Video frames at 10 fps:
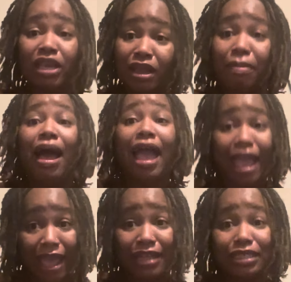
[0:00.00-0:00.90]
my
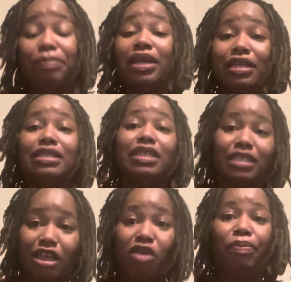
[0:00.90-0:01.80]
ass, because this
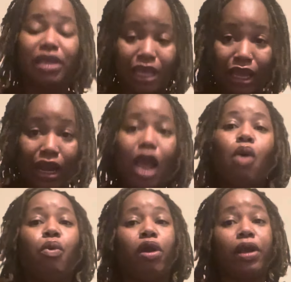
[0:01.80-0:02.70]
LPN
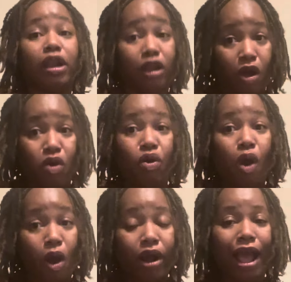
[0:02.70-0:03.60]
work long,
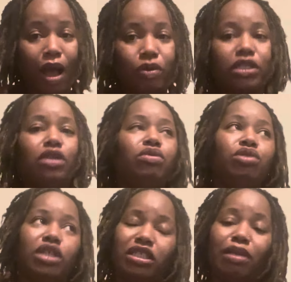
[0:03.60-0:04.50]
hard hours and do
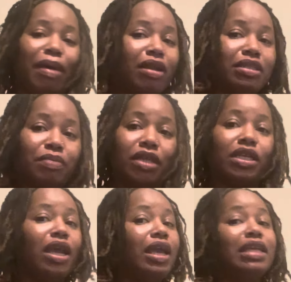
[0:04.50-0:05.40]
just about as much
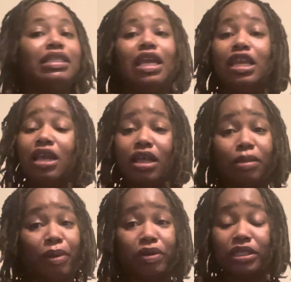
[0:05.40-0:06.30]
as any
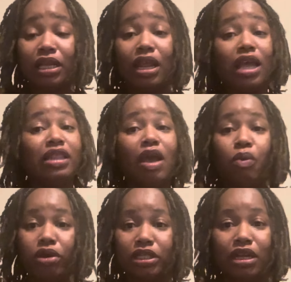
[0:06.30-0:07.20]
other person that
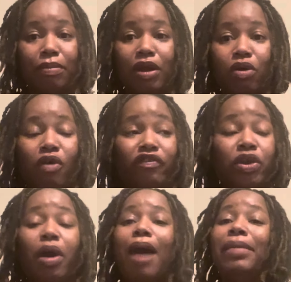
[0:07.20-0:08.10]
works in the medical
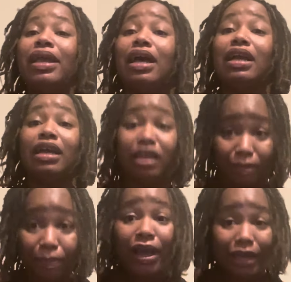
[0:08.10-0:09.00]
field. I make
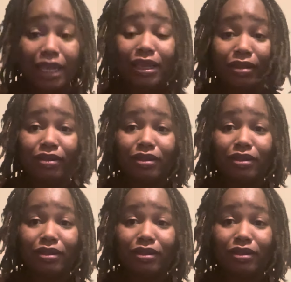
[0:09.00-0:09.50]
good money,